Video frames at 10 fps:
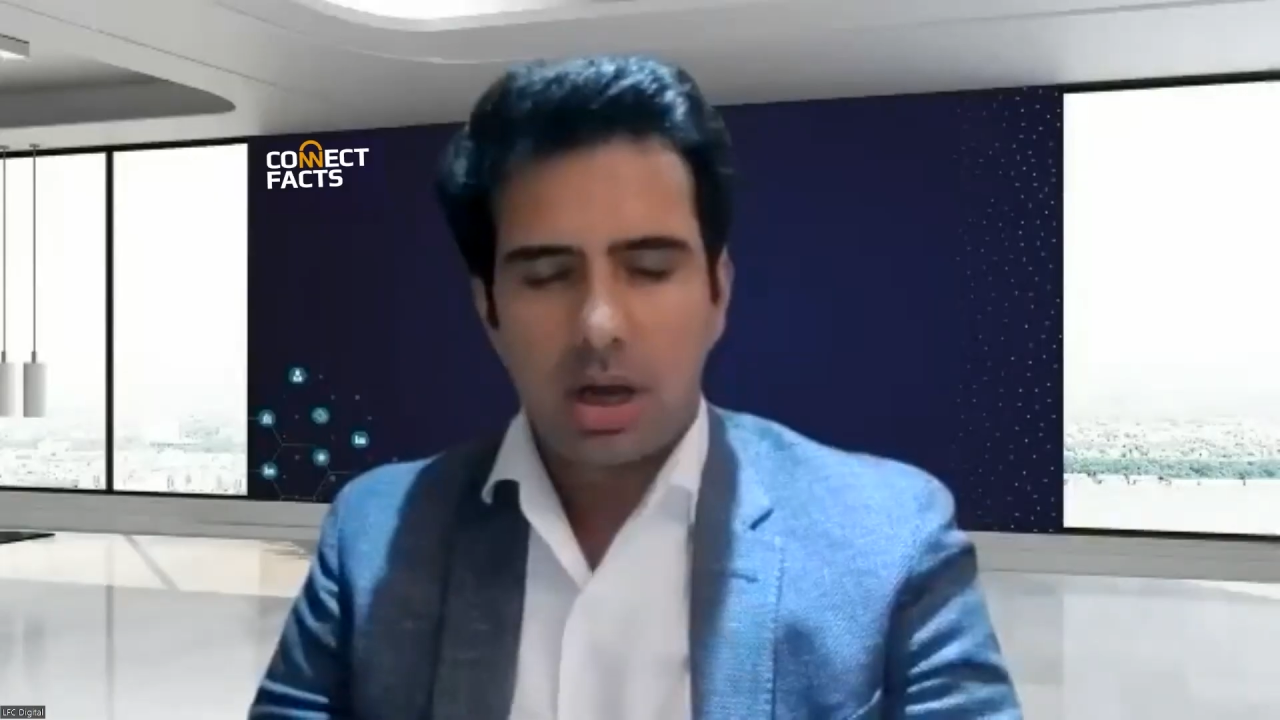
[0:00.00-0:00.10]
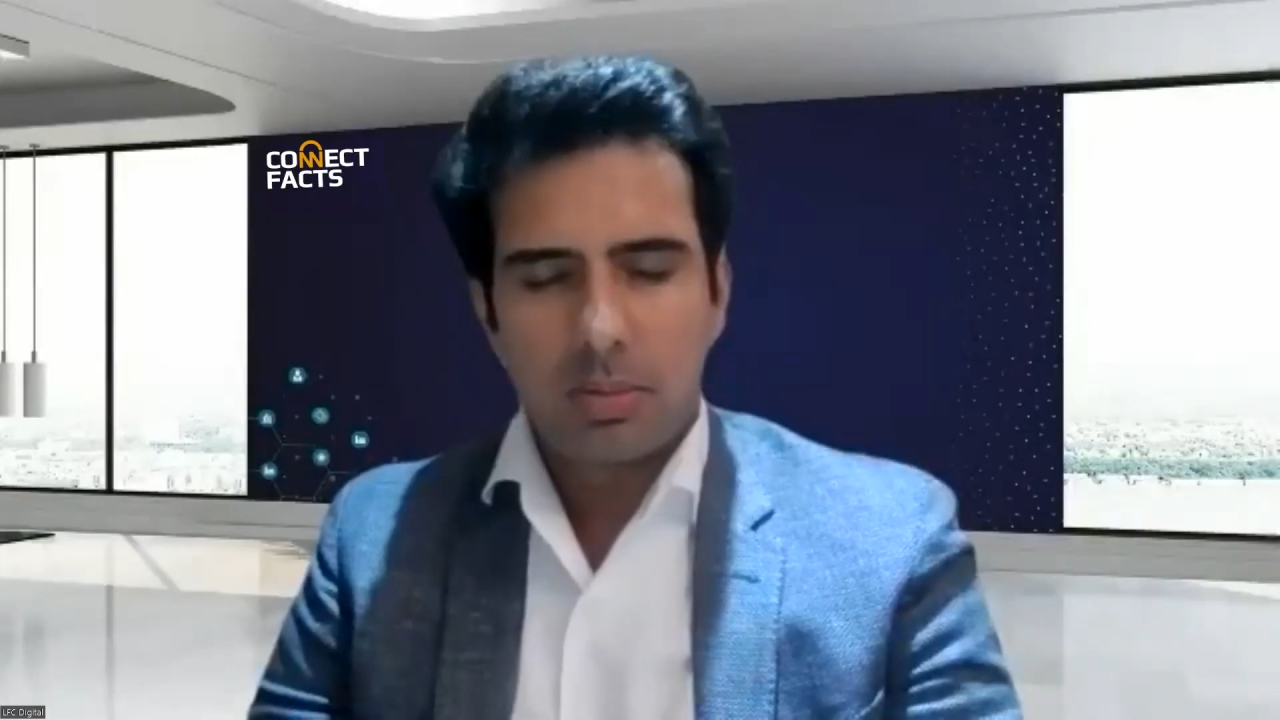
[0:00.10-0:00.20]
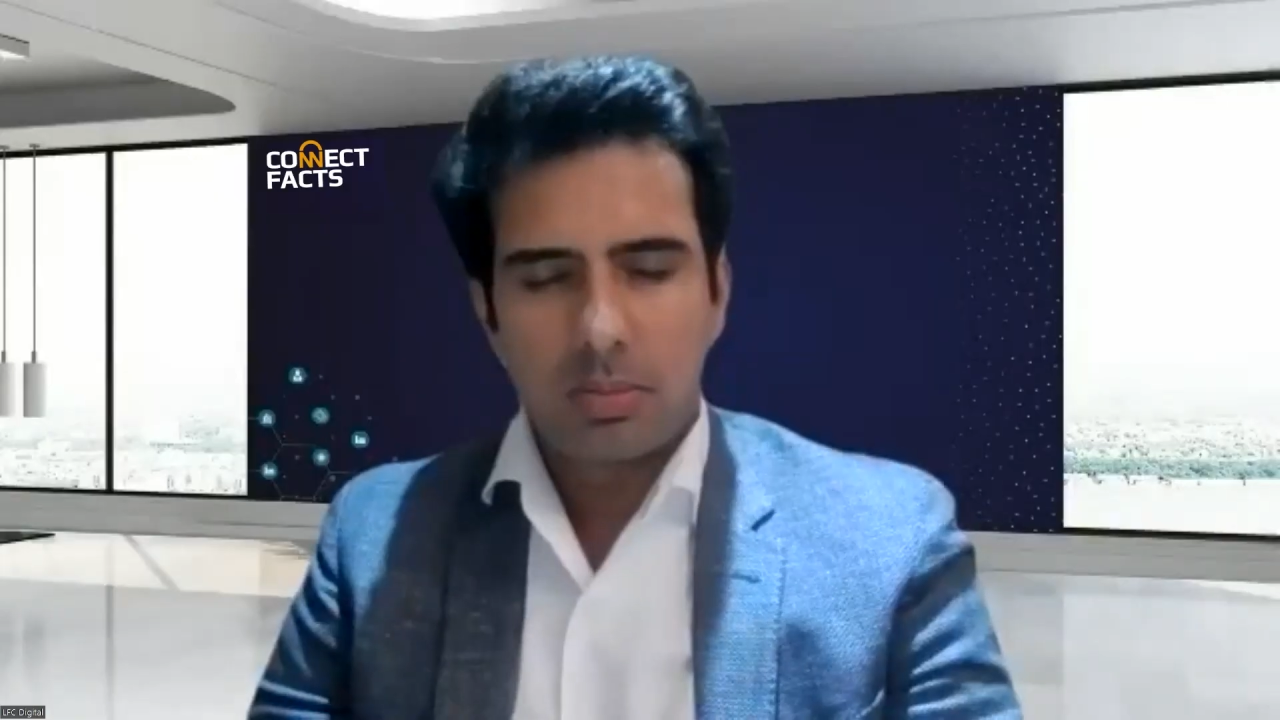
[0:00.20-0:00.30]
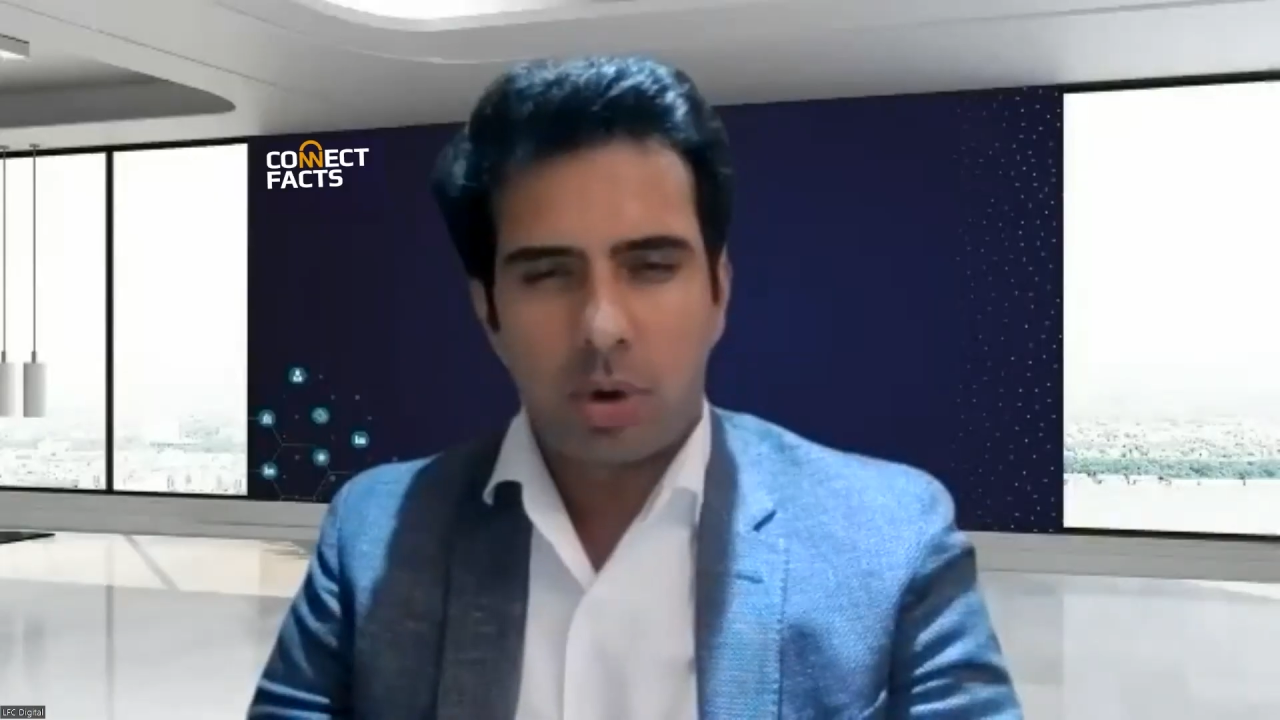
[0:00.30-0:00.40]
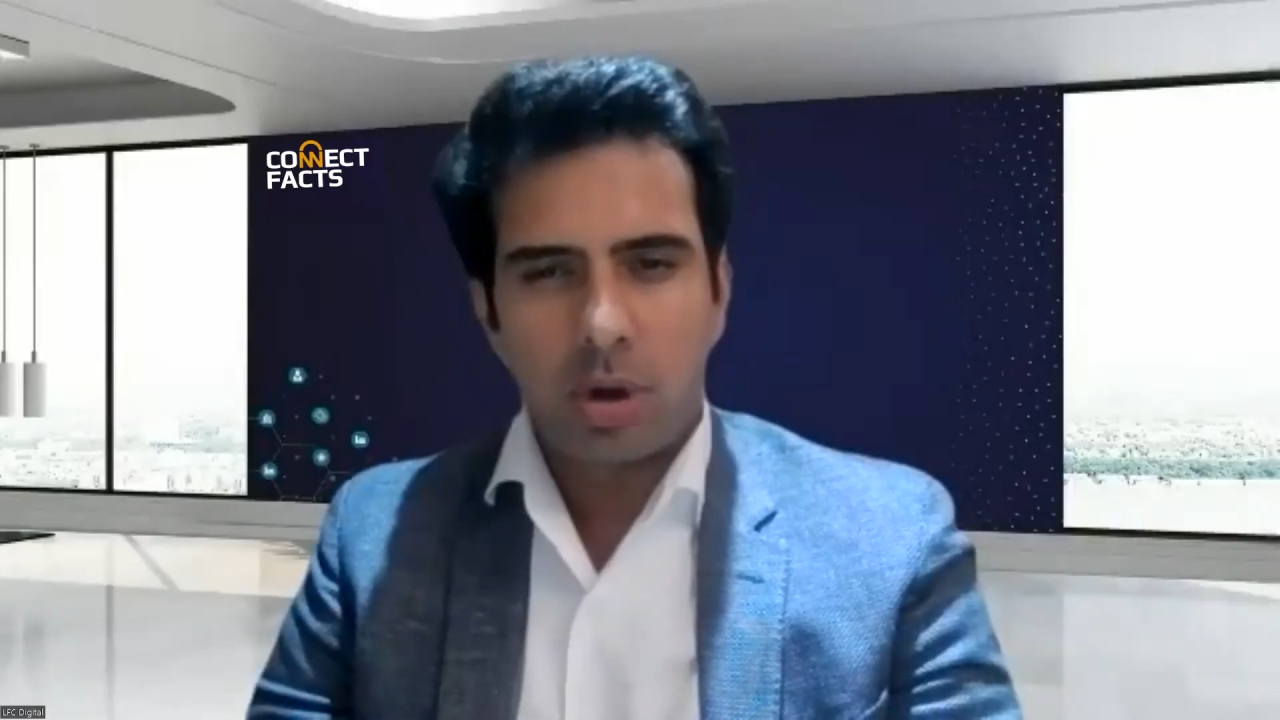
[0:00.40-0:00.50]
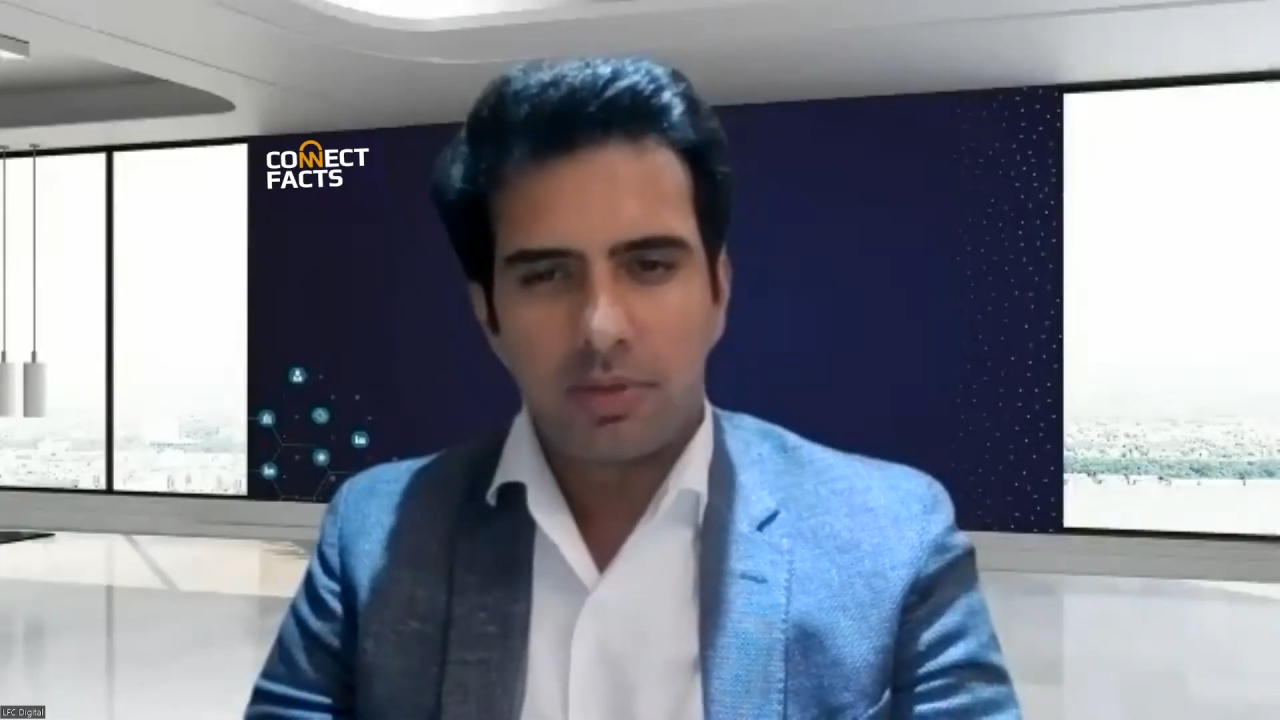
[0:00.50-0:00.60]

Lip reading: All